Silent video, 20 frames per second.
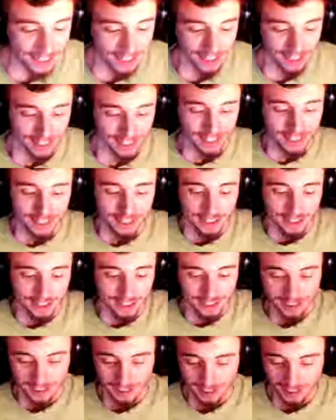I was
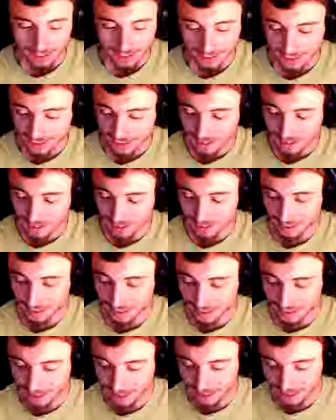once here.
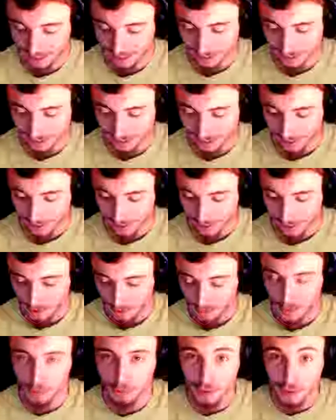But
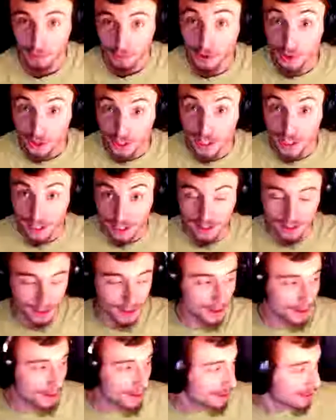we were here, though.
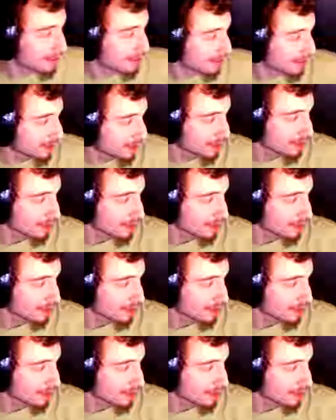So.